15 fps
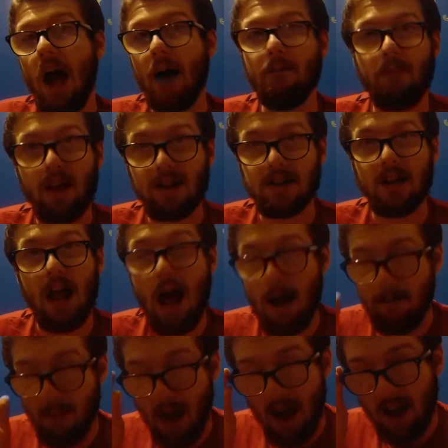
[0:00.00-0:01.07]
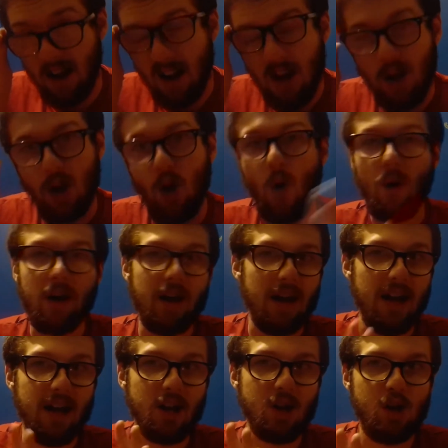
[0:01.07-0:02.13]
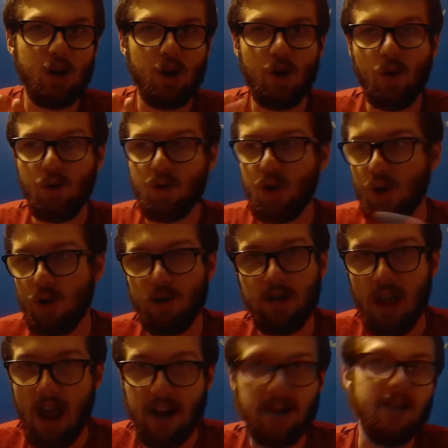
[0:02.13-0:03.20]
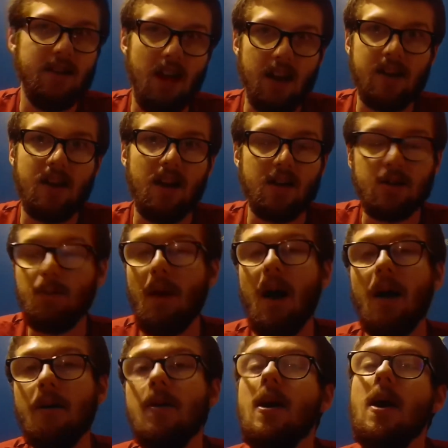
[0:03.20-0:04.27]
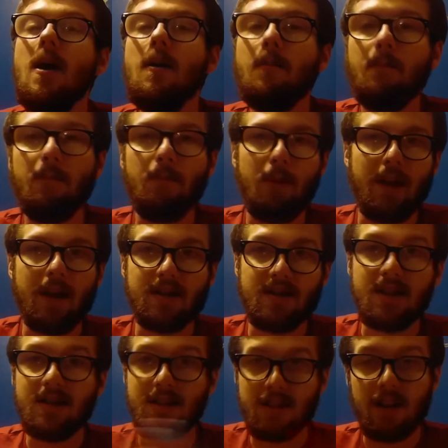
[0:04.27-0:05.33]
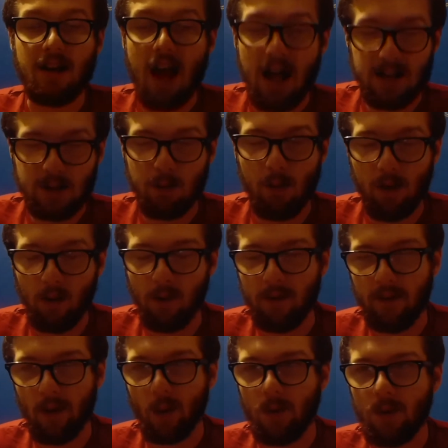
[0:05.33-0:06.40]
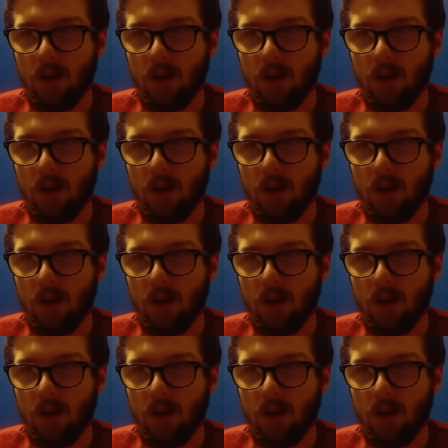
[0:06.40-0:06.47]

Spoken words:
I'm not going into any details about it. Because this is a non-spoiler review.